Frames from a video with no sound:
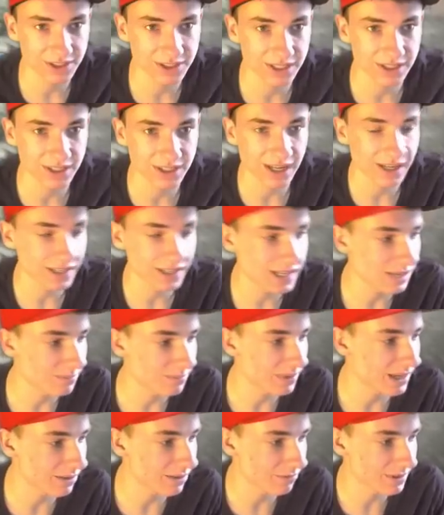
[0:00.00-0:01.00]
just kind of
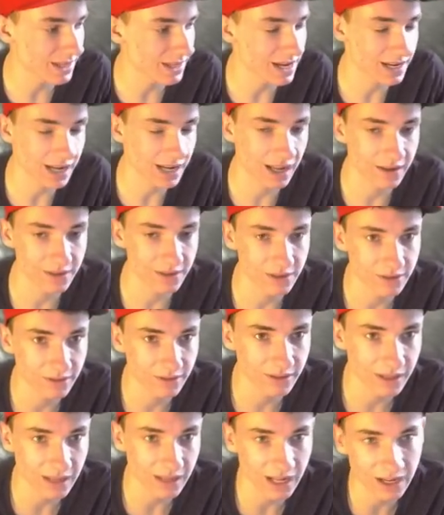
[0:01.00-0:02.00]
keeping it with that
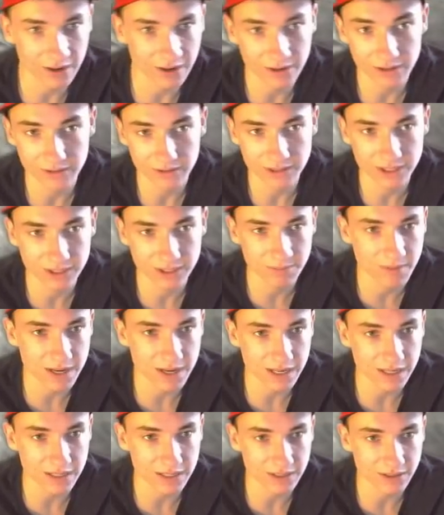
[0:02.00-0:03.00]
continuity. I don't know. It's just
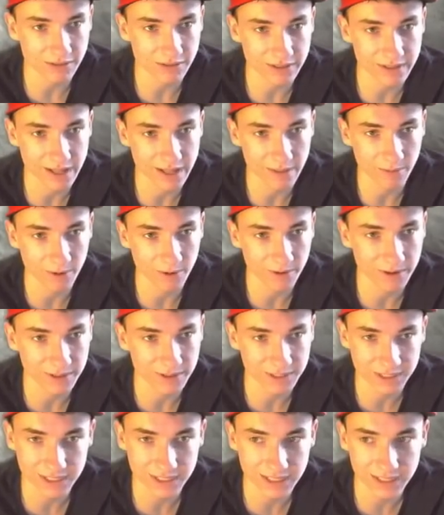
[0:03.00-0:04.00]
making it so it's a lot more
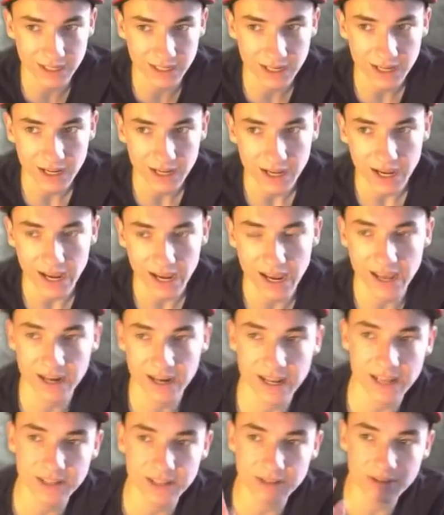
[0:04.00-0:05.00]
realistic. And
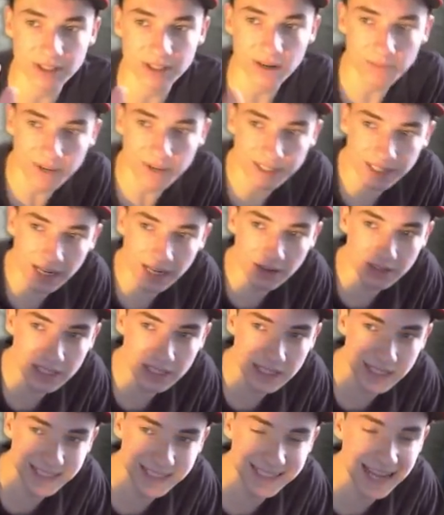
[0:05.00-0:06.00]
as you saw, my skater's
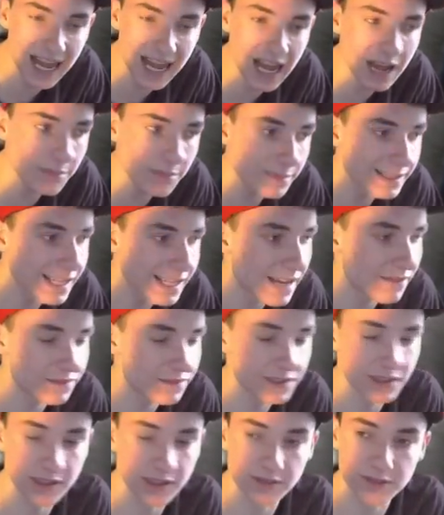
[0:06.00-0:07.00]
at the top left
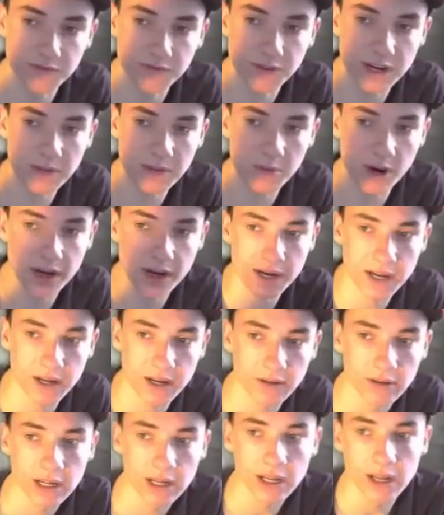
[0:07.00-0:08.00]
of the frame right
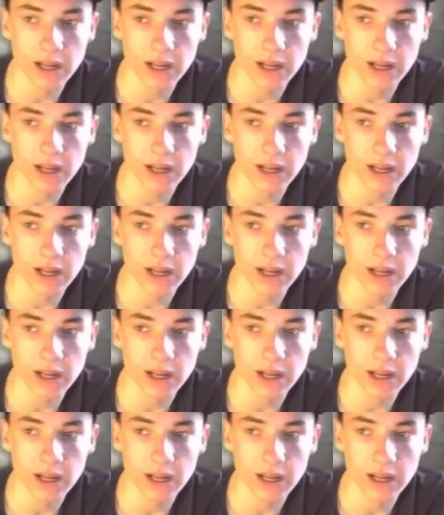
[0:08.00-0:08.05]
now.